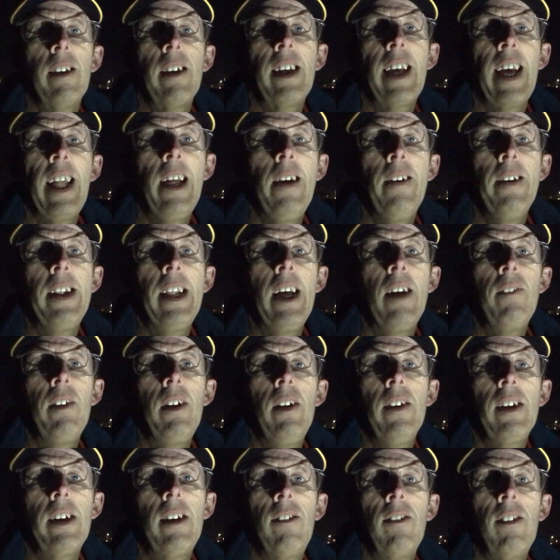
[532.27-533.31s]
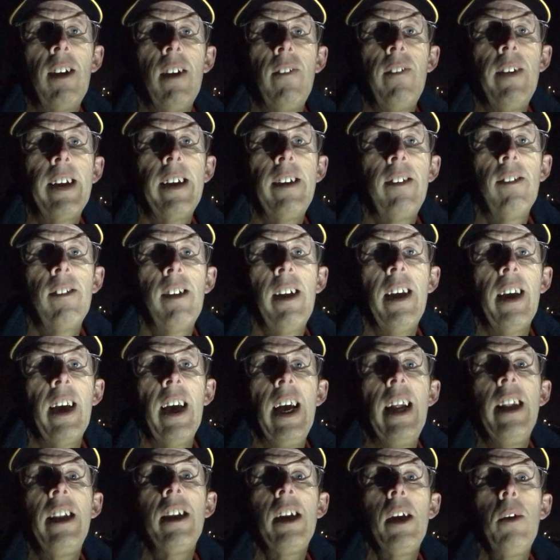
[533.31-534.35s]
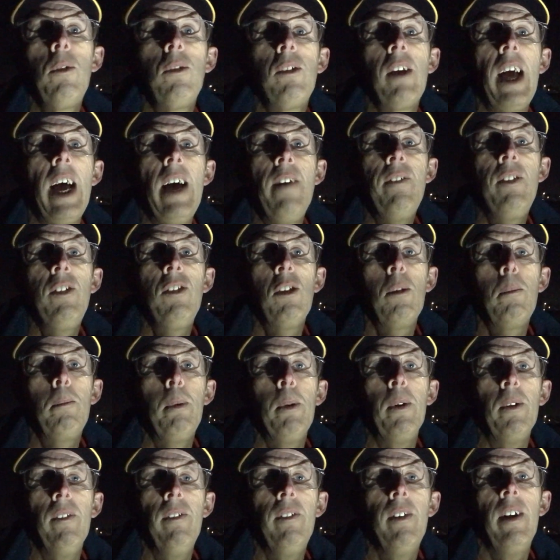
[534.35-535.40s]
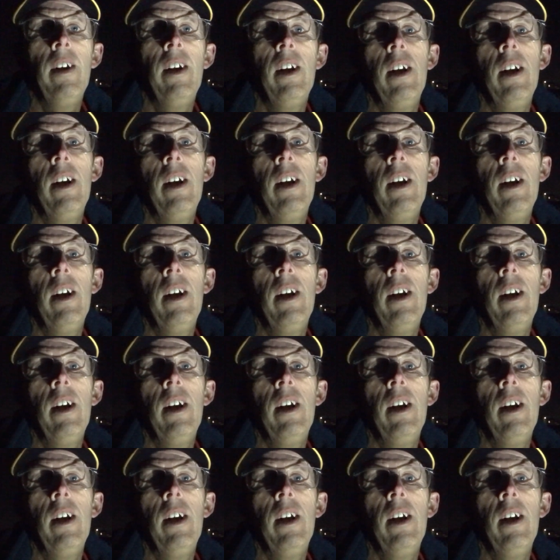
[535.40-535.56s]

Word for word: get out and have a look and see if you can see it, and use Heavens Above